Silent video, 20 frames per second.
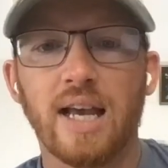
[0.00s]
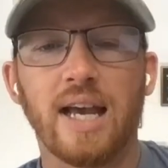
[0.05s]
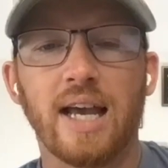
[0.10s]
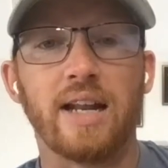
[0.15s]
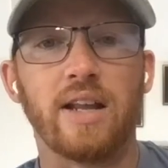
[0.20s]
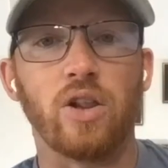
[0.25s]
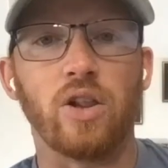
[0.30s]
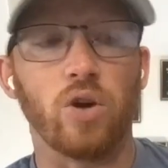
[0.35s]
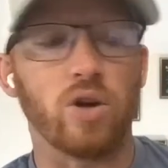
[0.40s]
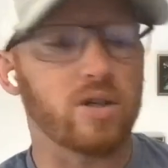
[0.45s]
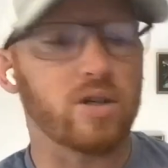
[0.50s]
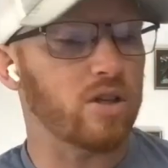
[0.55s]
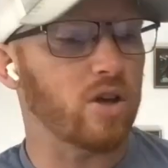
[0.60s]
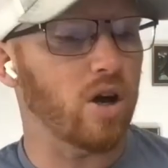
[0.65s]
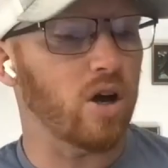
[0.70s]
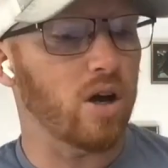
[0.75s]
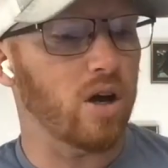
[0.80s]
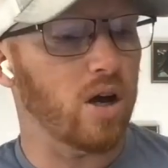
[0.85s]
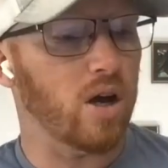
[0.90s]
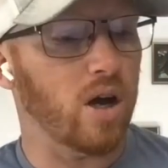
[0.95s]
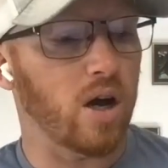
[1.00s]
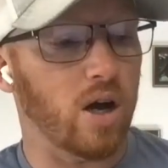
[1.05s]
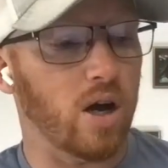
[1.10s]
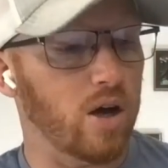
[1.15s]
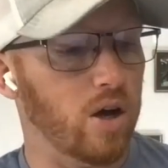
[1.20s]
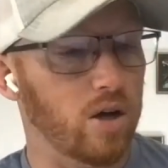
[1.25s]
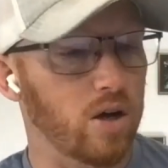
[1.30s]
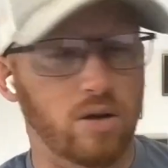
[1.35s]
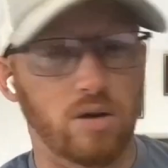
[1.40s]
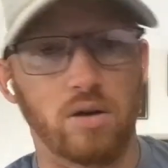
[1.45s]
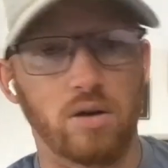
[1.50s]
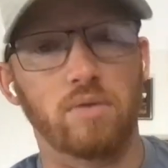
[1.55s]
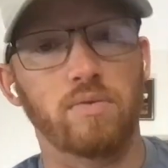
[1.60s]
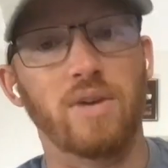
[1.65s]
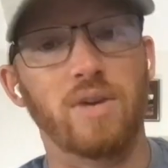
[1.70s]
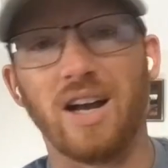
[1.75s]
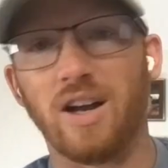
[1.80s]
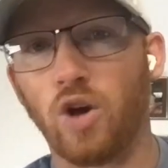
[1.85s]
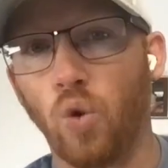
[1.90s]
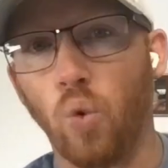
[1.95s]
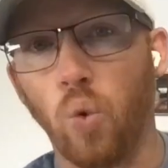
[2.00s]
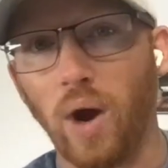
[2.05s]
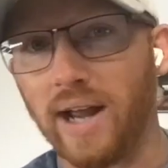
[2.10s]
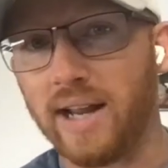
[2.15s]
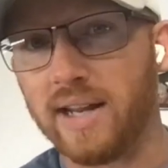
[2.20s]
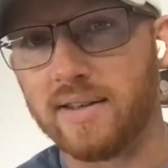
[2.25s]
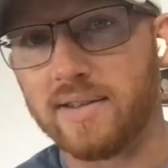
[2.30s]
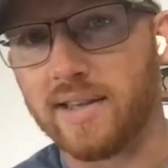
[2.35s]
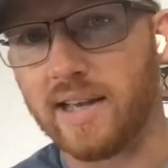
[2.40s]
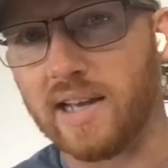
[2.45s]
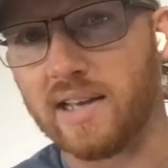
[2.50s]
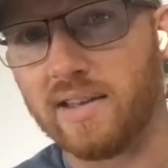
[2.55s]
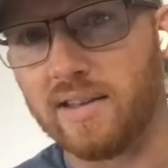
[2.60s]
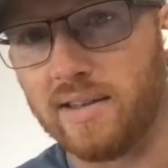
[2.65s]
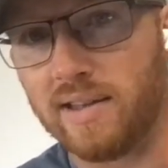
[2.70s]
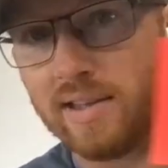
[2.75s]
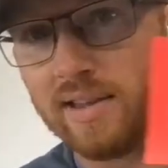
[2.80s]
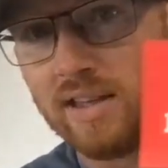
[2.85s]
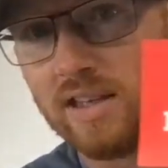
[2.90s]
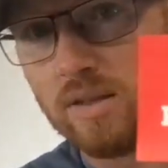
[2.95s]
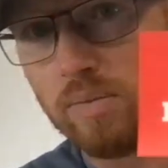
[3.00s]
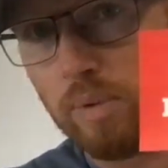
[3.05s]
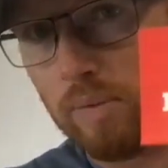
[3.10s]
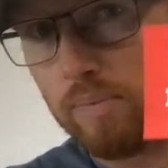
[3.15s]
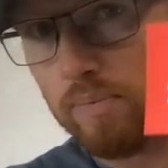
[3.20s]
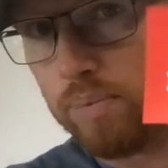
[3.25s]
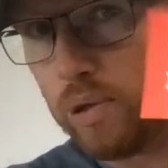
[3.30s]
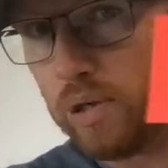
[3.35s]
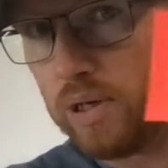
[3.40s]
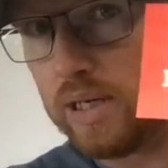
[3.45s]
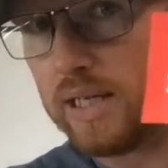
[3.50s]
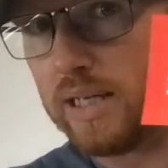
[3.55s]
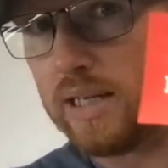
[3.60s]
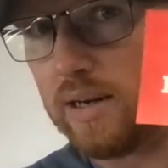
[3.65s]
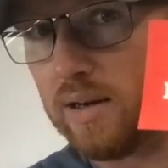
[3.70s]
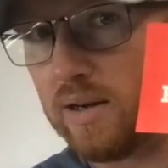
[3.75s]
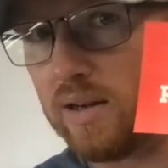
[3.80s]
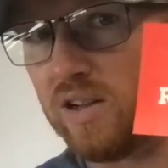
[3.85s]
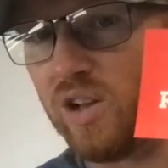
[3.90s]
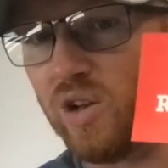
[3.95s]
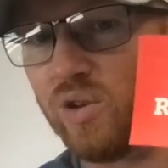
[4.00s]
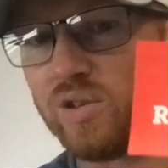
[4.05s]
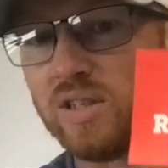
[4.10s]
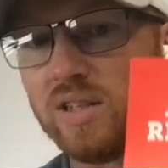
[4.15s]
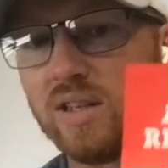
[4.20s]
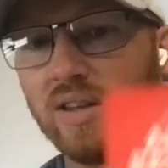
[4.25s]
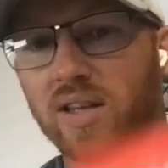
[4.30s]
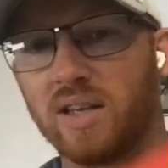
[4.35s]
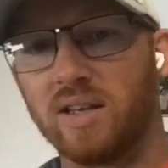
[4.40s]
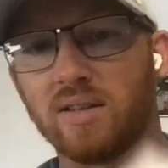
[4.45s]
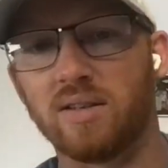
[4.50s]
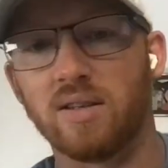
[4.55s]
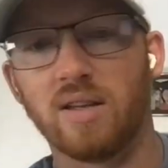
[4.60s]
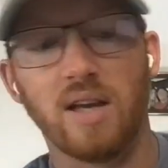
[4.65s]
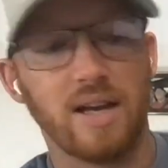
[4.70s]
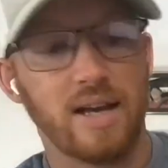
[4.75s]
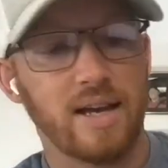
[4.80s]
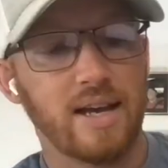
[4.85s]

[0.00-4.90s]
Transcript: And it looks not quite exactly like this, but pretty darn close to this.